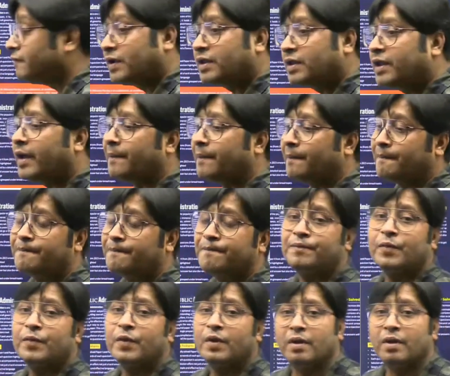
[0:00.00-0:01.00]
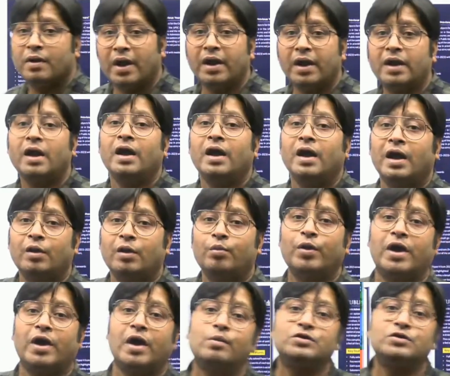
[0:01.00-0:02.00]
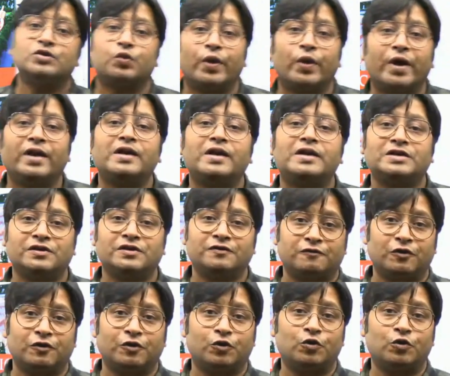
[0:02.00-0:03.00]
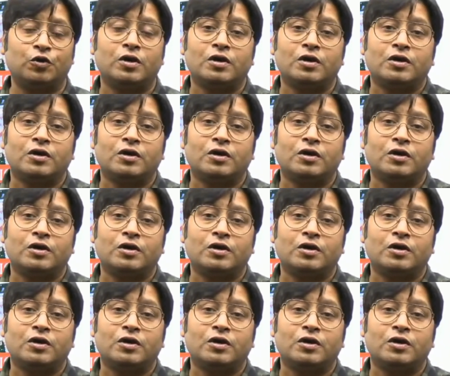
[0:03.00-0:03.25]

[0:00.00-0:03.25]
them, right? It becomes very easy for you.